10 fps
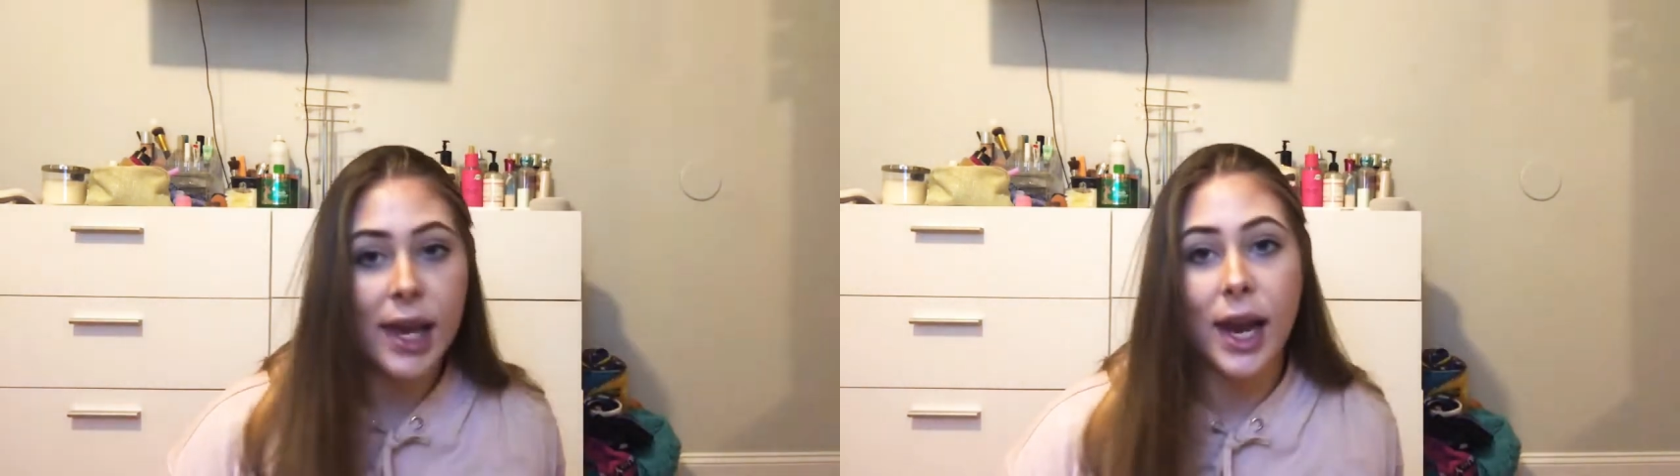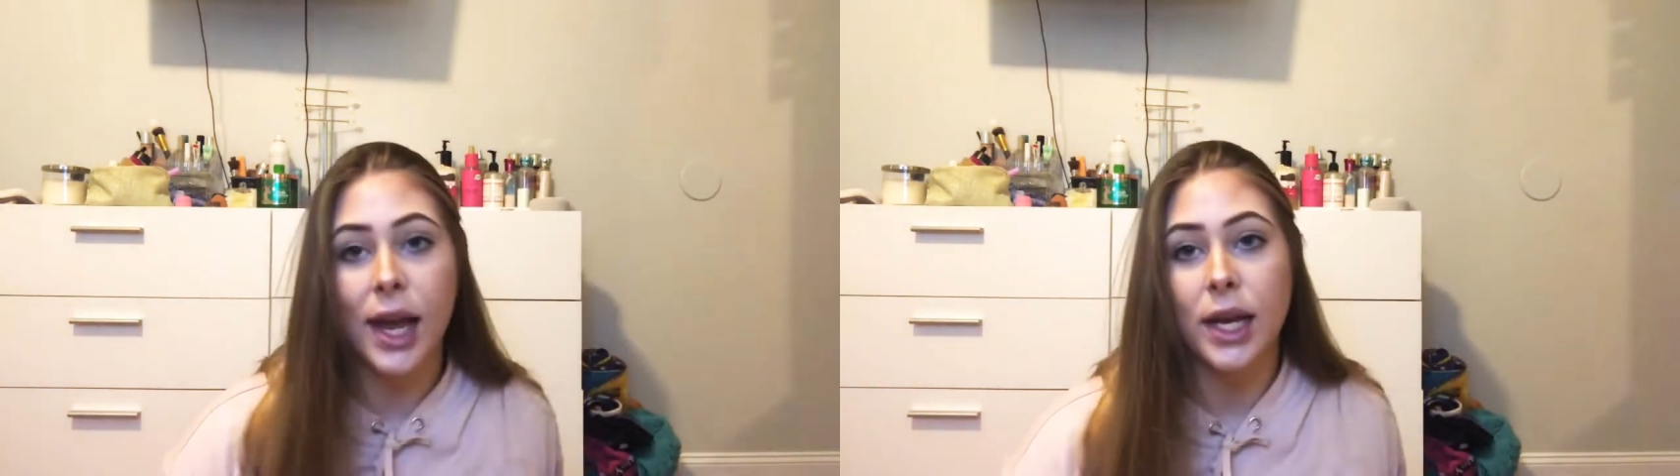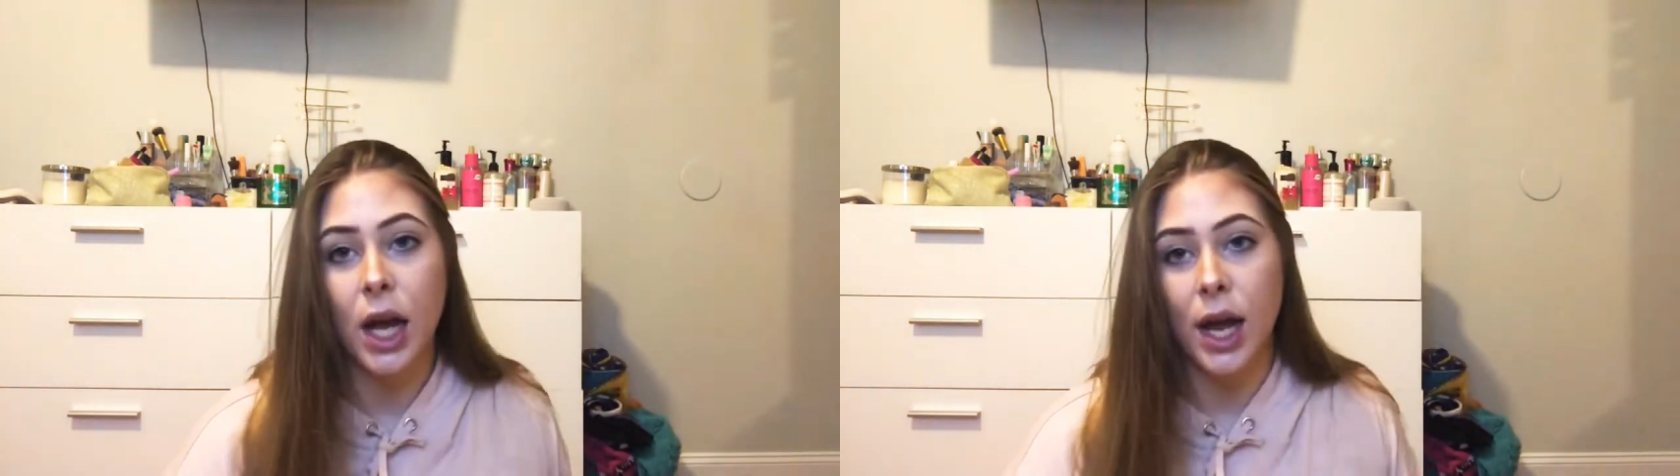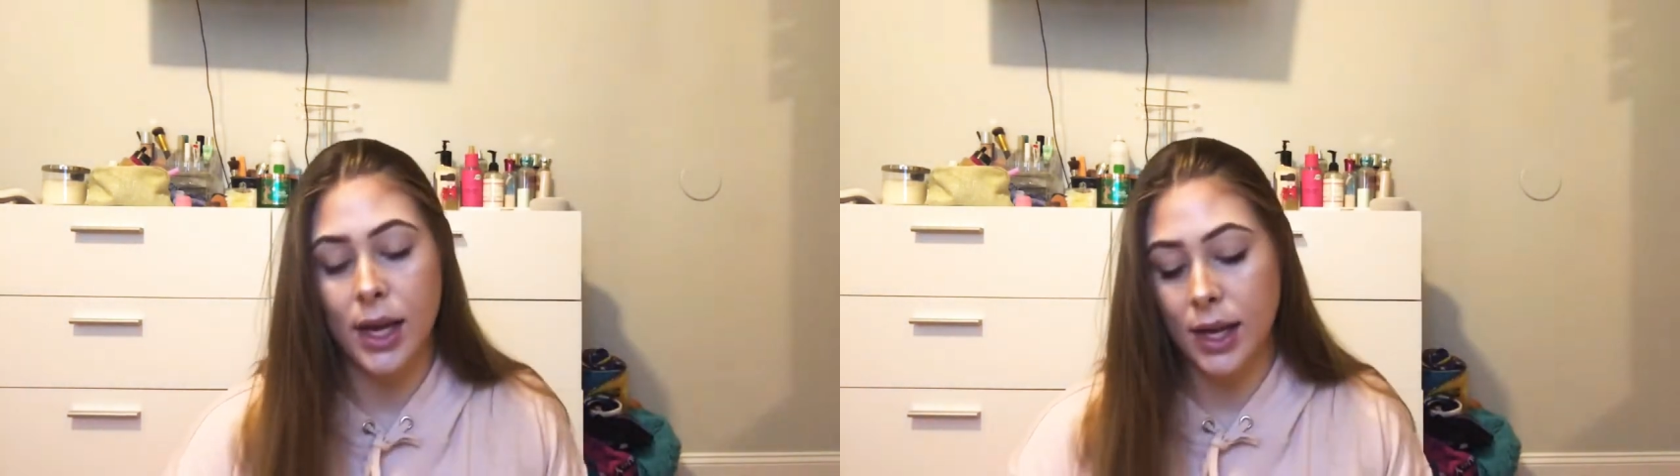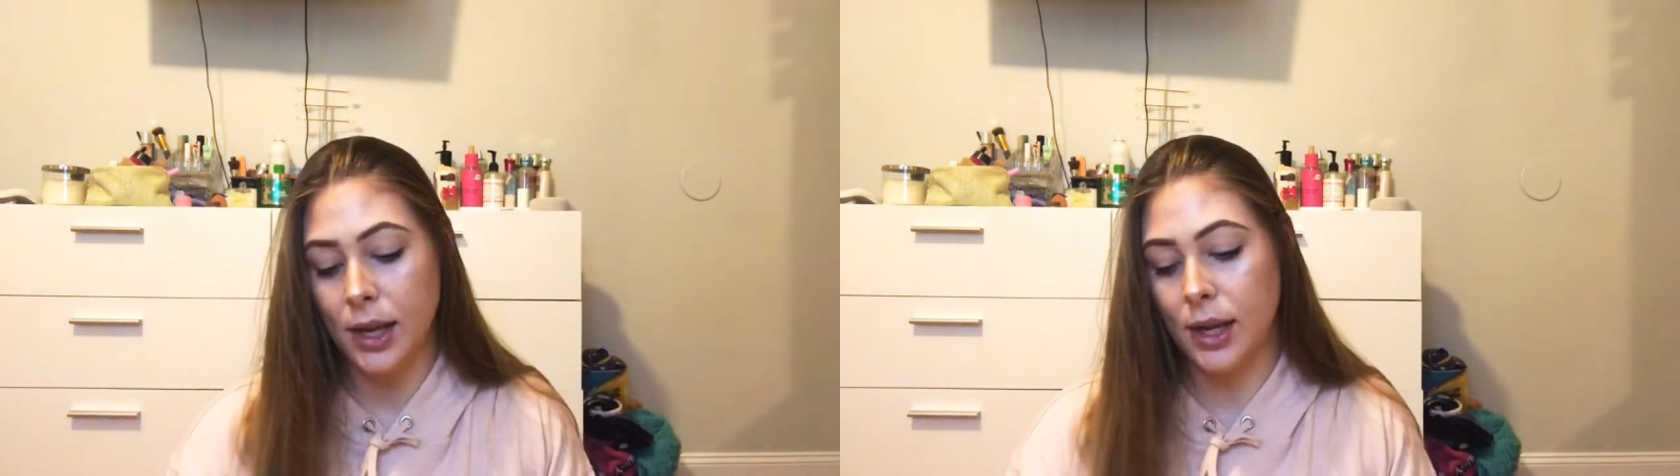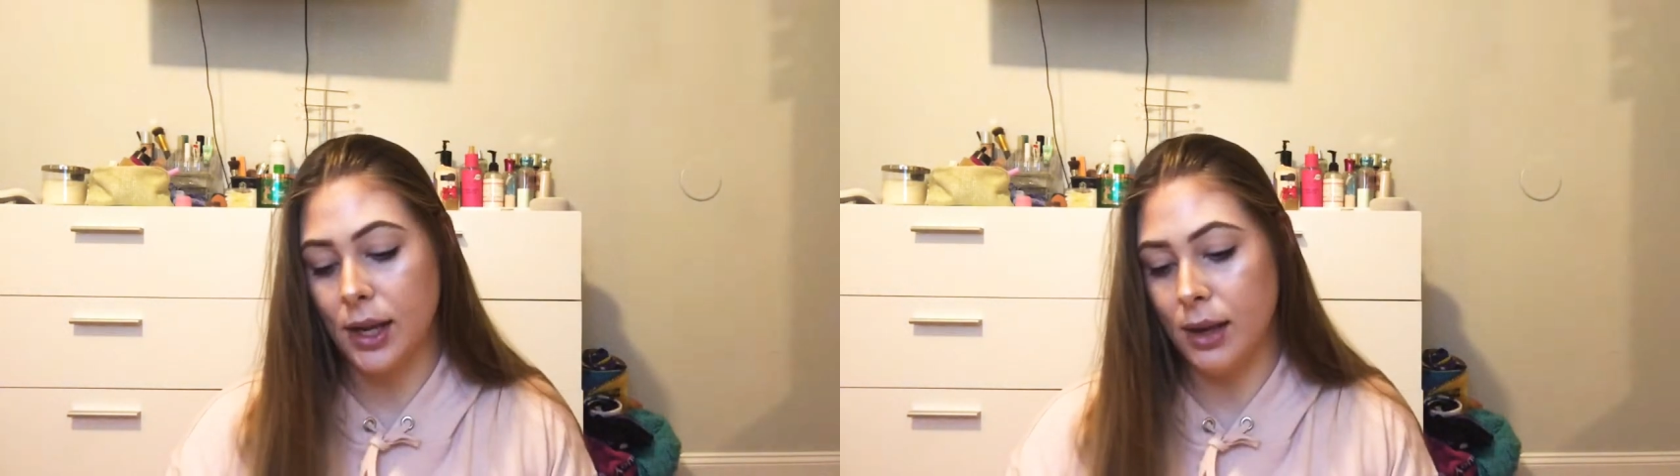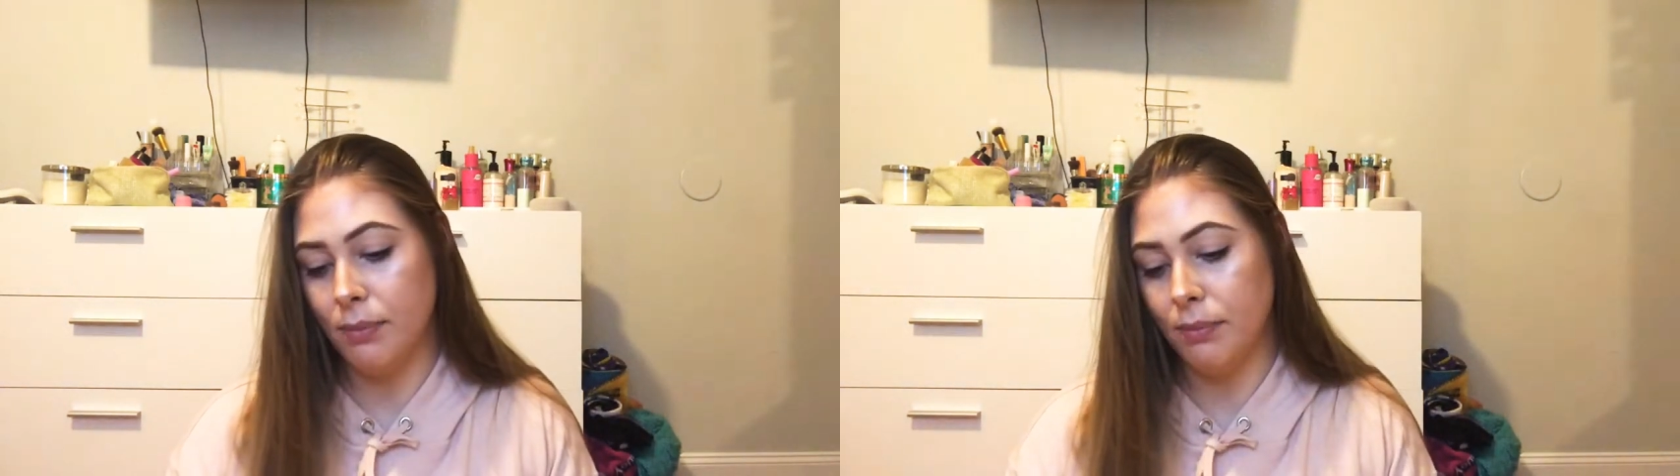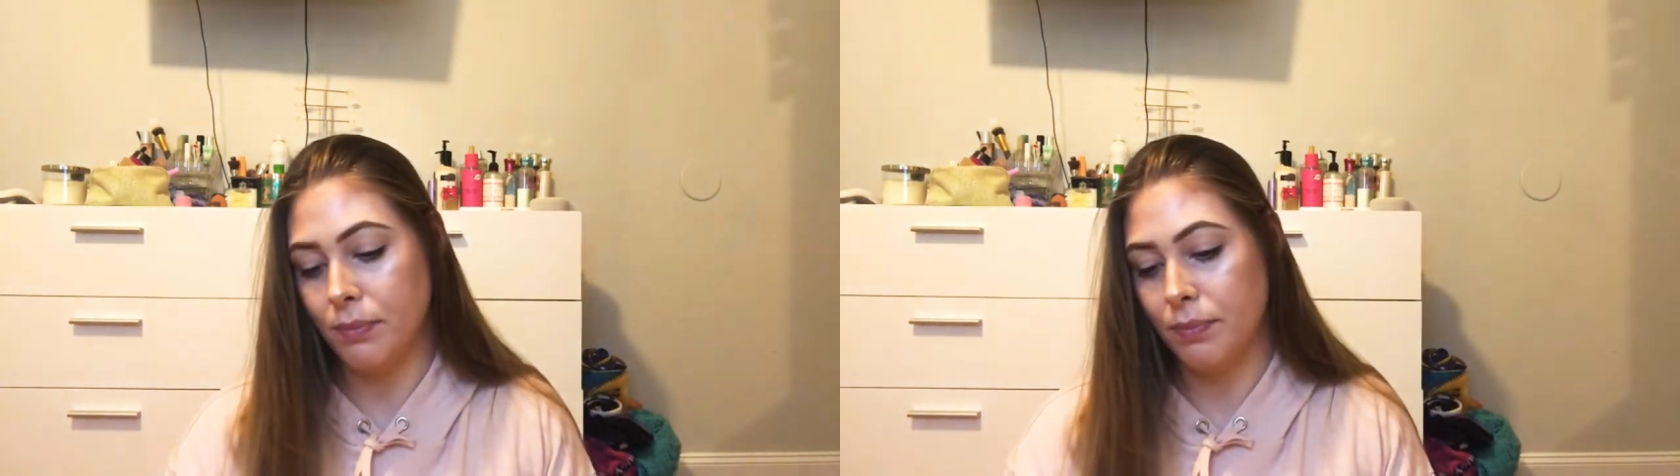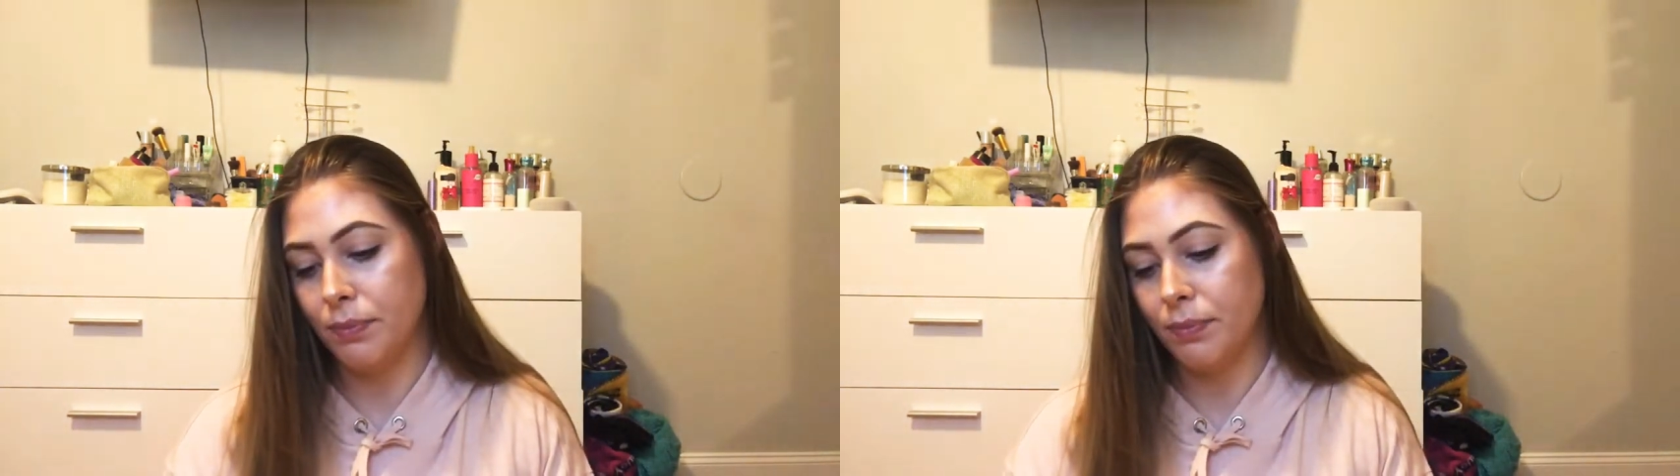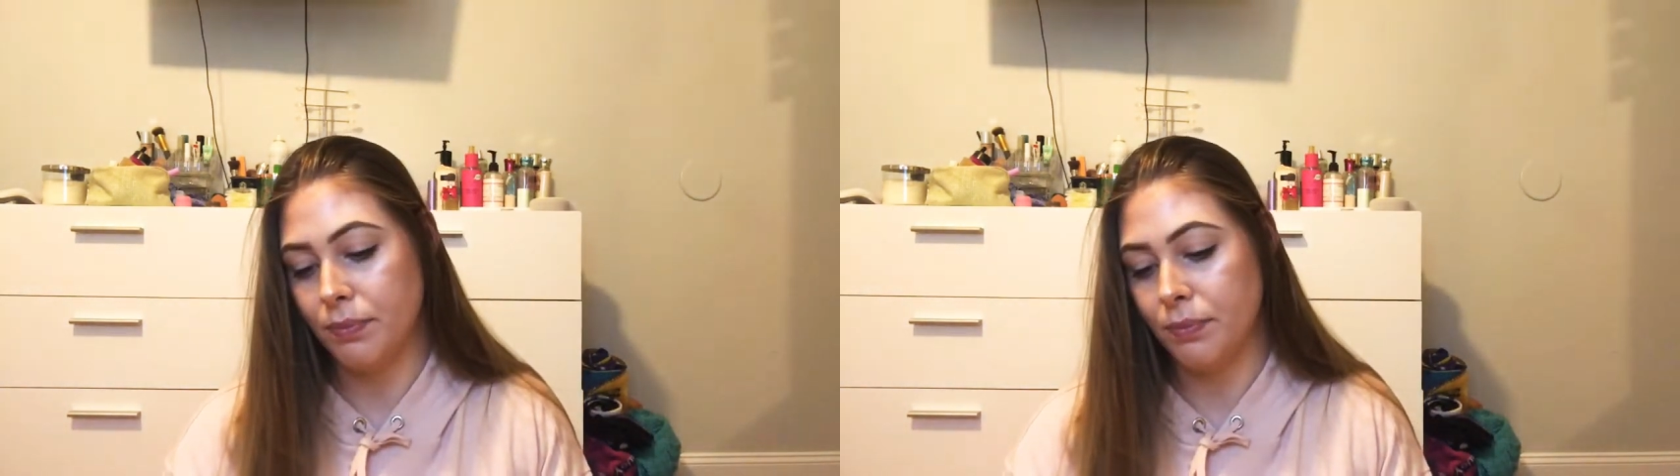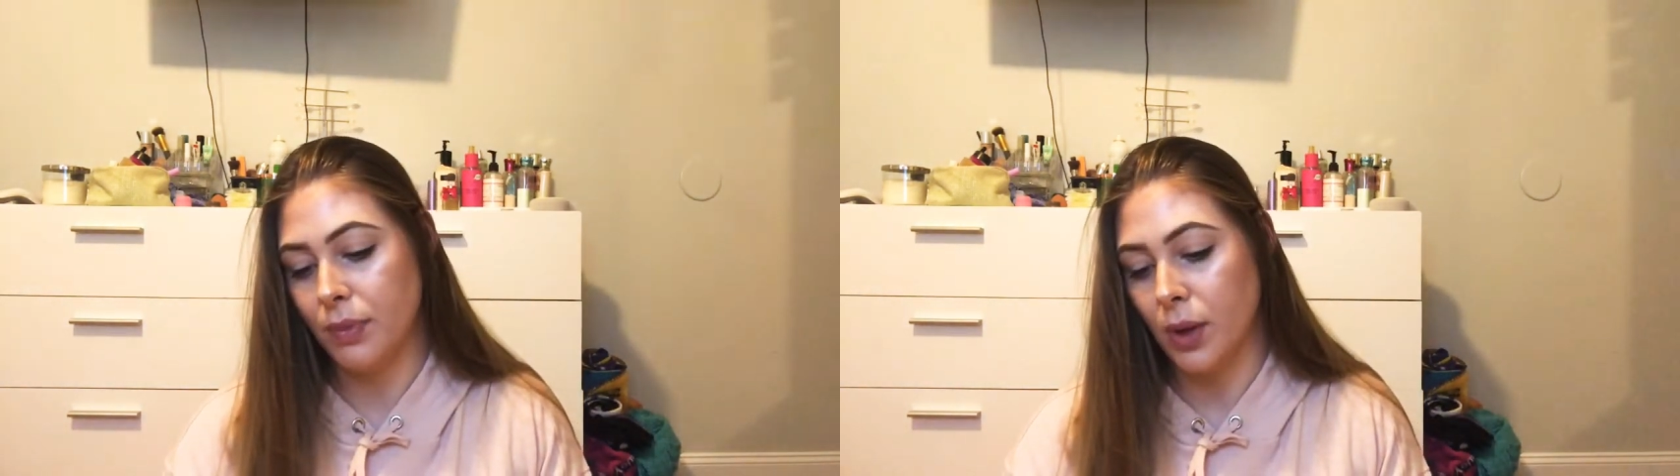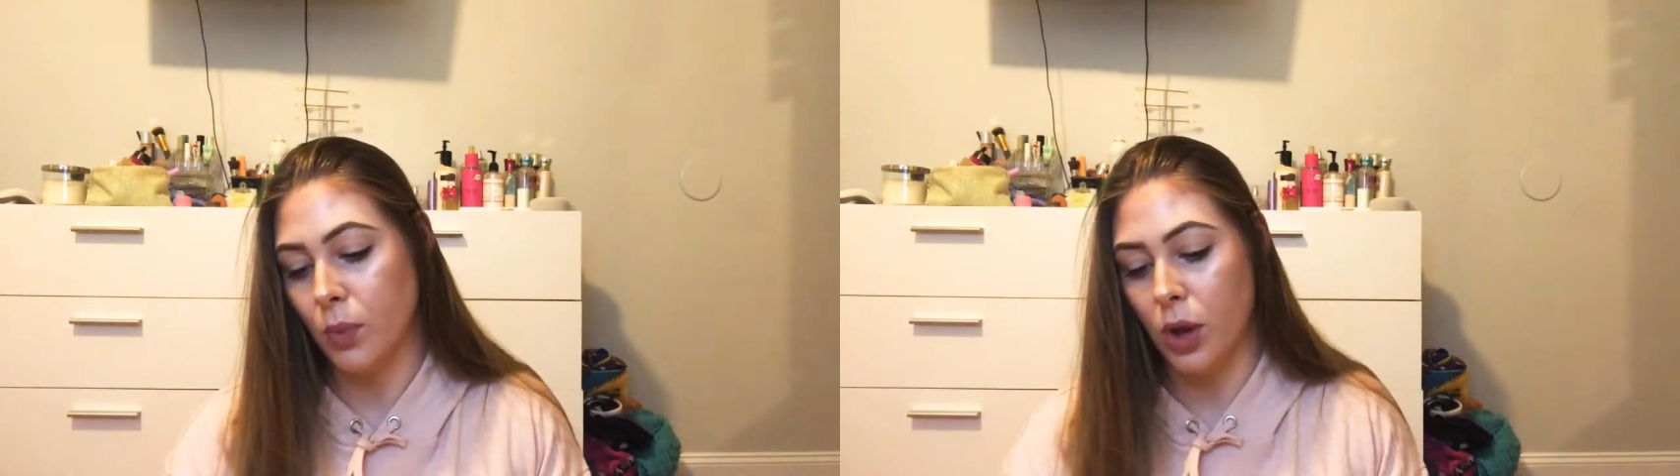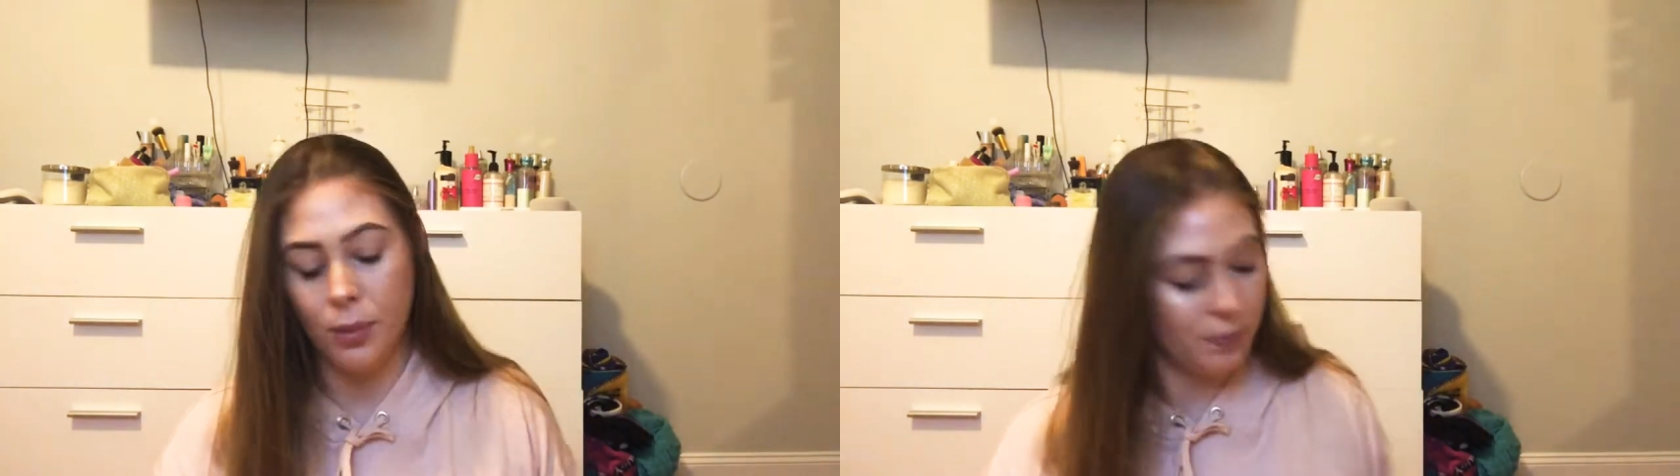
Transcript: I got him well